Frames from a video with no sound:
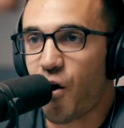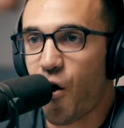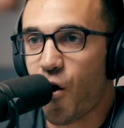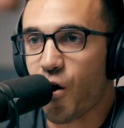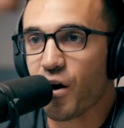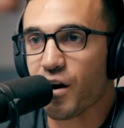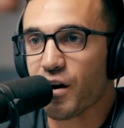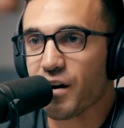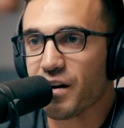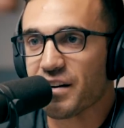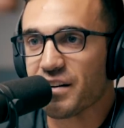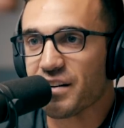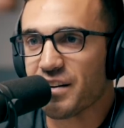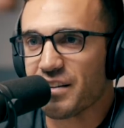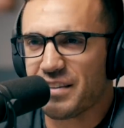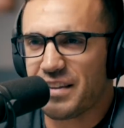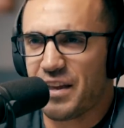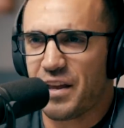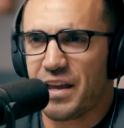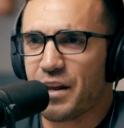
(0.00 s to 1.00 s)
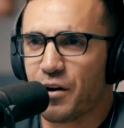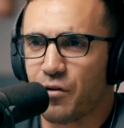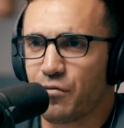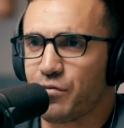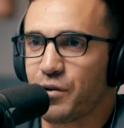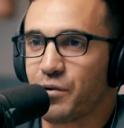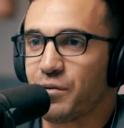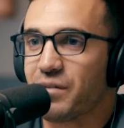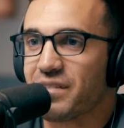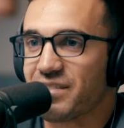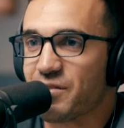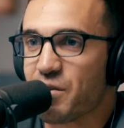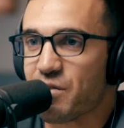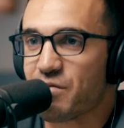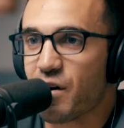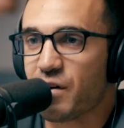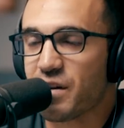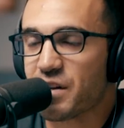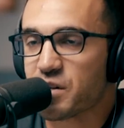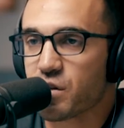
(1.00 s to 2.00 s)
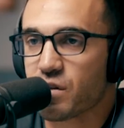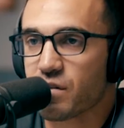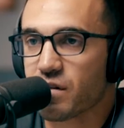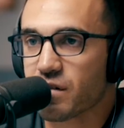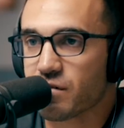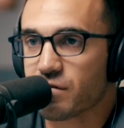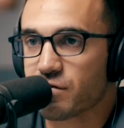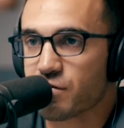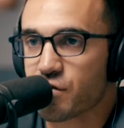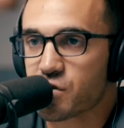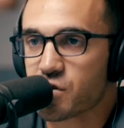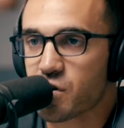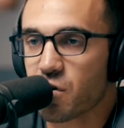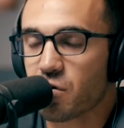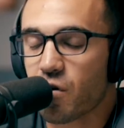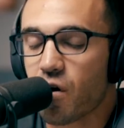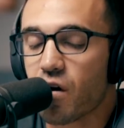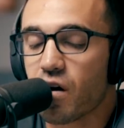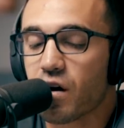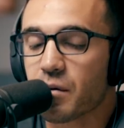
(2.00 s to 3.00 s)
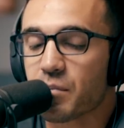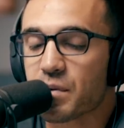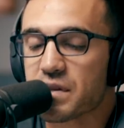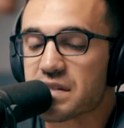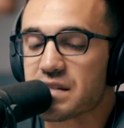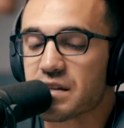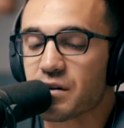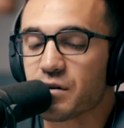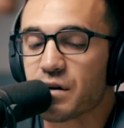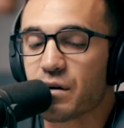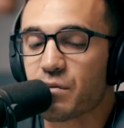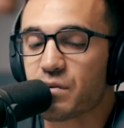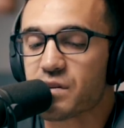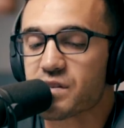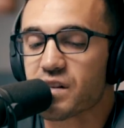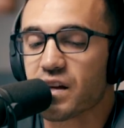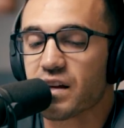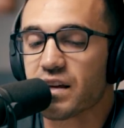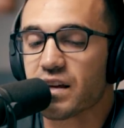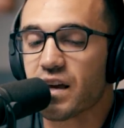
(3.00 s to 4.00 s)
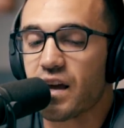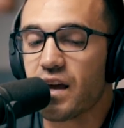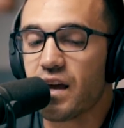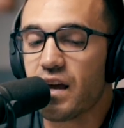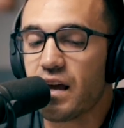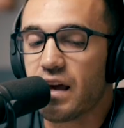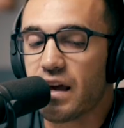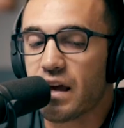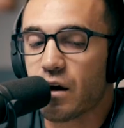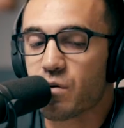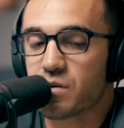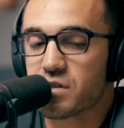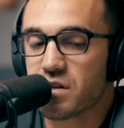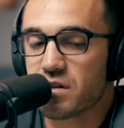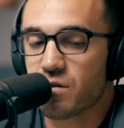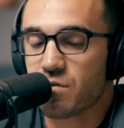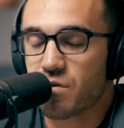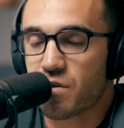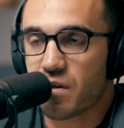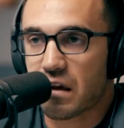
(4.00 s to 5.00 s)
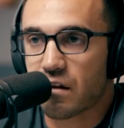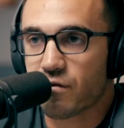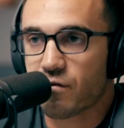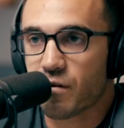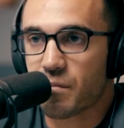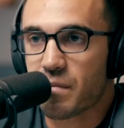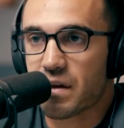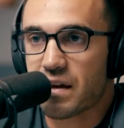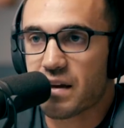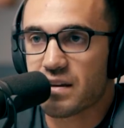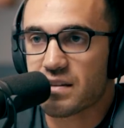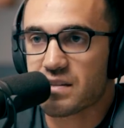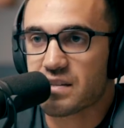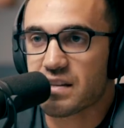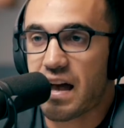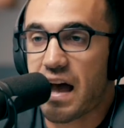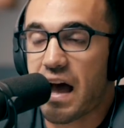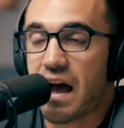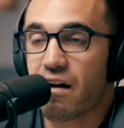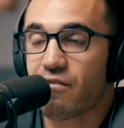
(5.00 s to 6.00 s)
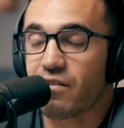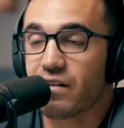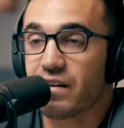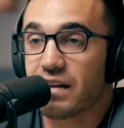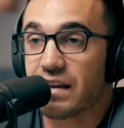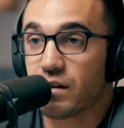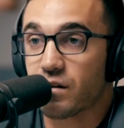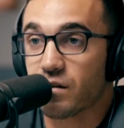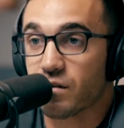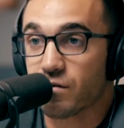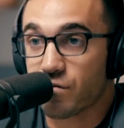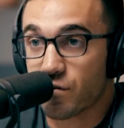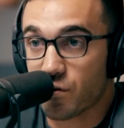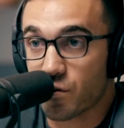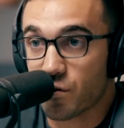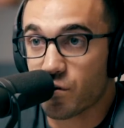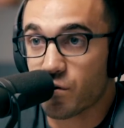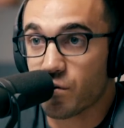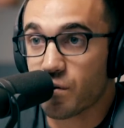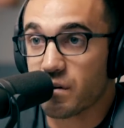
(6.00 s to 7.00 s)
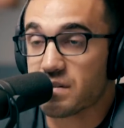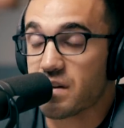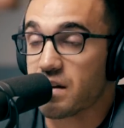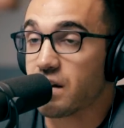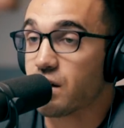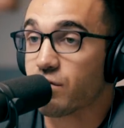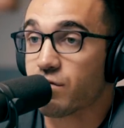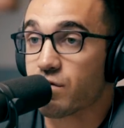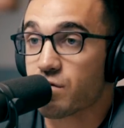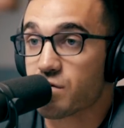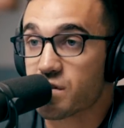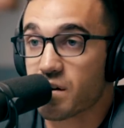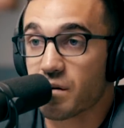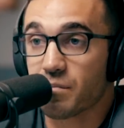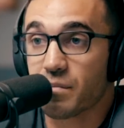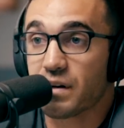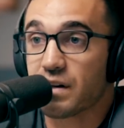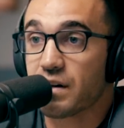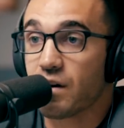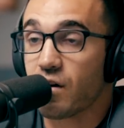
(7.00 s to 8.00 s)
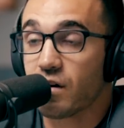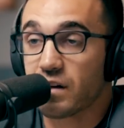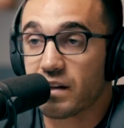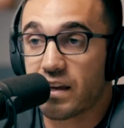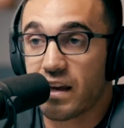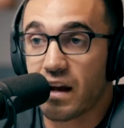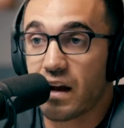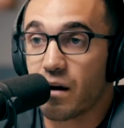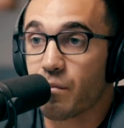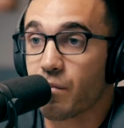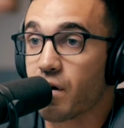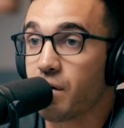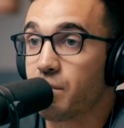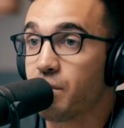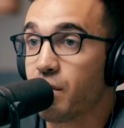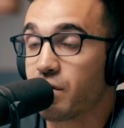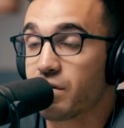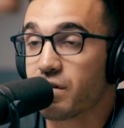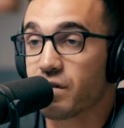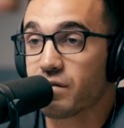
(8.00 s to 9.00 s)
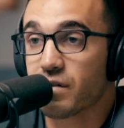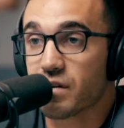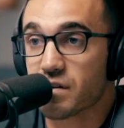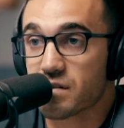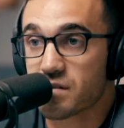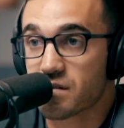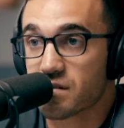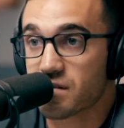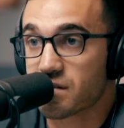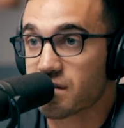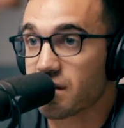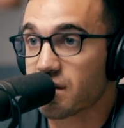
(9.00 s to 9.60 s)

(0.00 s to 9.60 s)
for our interview. We've yeah. known each other for so long, but still, I was like, it was a new thing for me to have an interview, to interview somebody on camera, both right. of us,